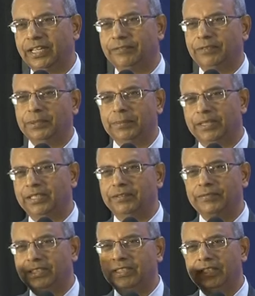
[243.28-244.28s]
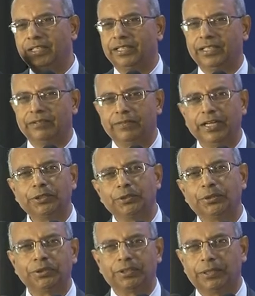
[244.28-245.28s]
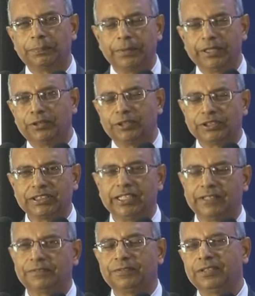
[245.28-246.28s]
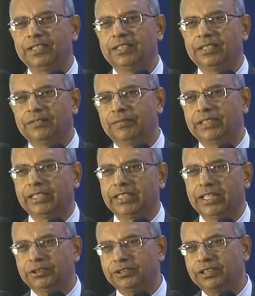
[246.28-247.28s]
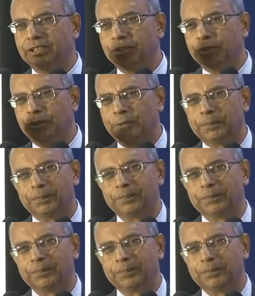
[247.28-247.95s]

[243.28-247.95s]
everybody within India? Why don't you compare yourself with a country in Europe?